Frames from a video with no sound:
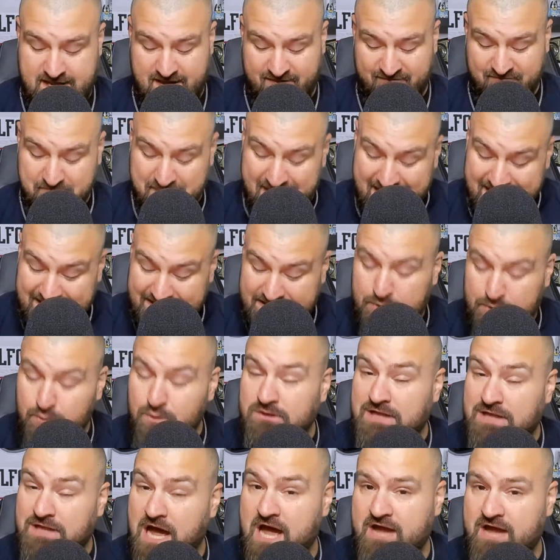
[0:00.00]
I've been to a
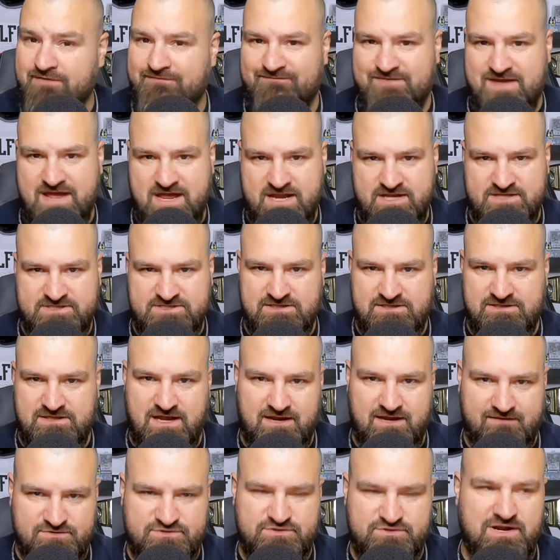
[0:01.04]
lot of fantasy
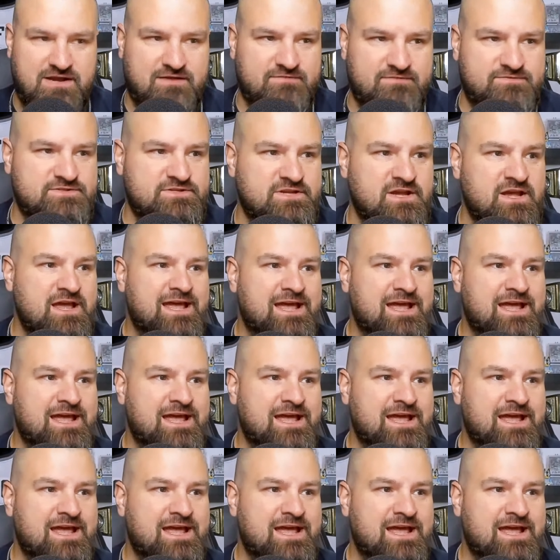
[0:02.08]
live drafts.